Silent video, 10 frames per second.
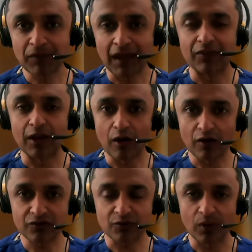And the
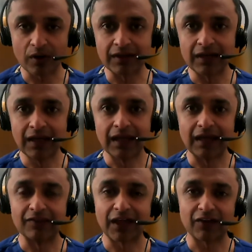last one
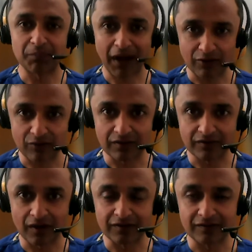is that of
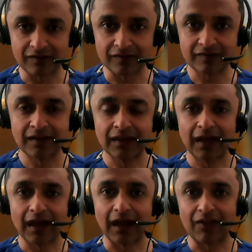pancreatitis.
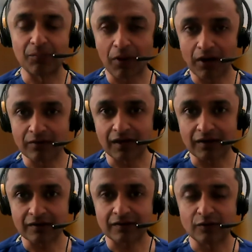Uh, the bile
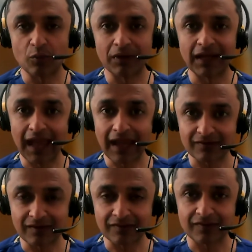duct normally
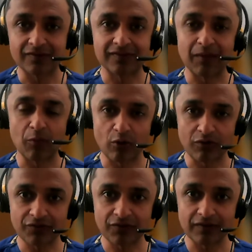exits the same
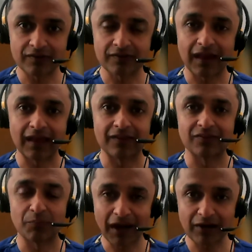orifice as
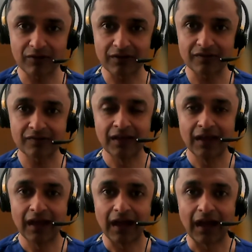the pancreas,
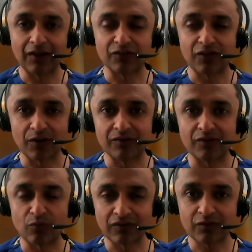uh, so there is a
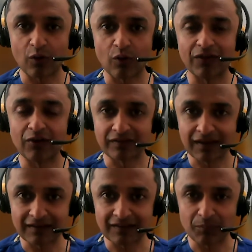risk of
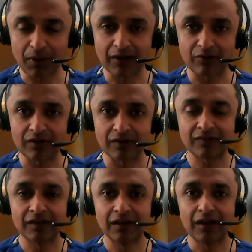irritating the pancreas.
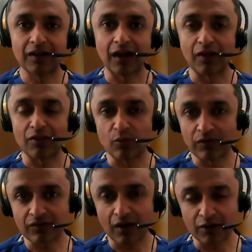Uh, the
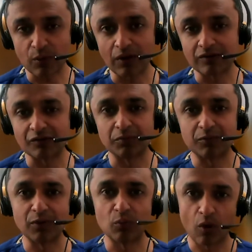risk I quote is
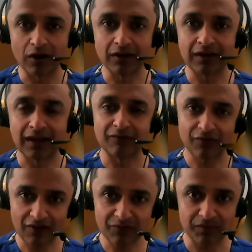between 1 and
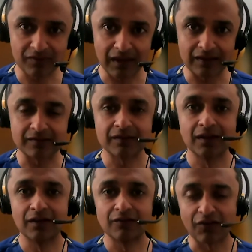5%,
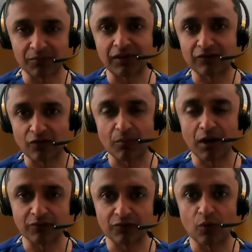5% for a
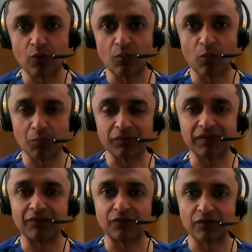mild form,
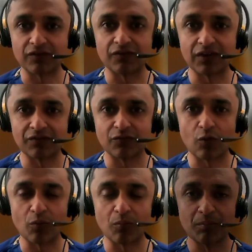1% for a severe
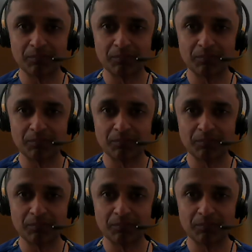form.